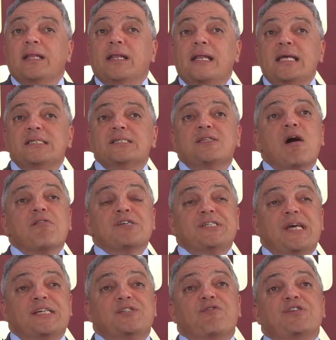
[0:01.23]
The latest
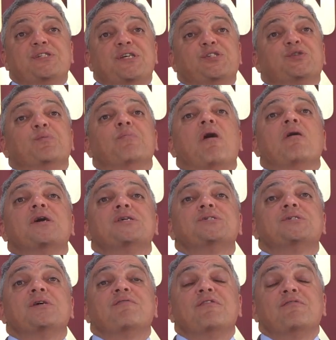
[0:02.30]
RCS residential market
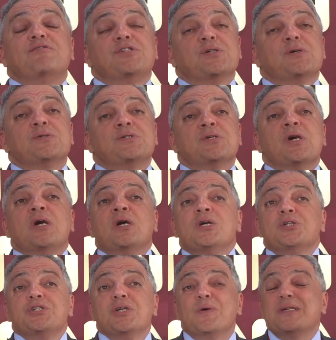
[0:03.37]
survey results
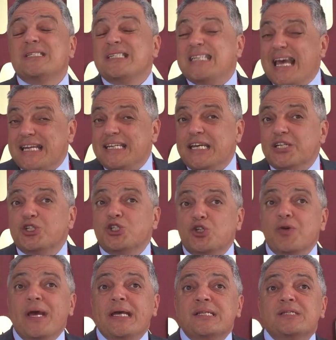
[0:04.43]
show a steadier
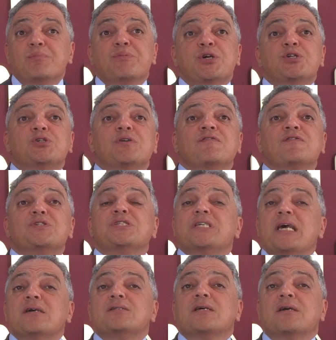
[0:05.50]
trend emerging for
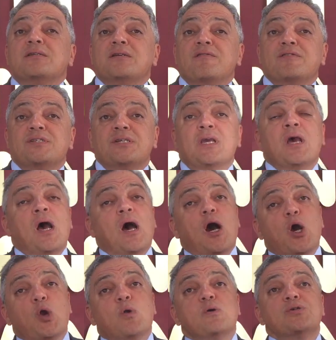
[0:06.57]
sales activity
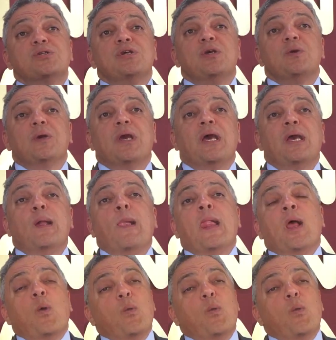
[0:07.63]
across the UK,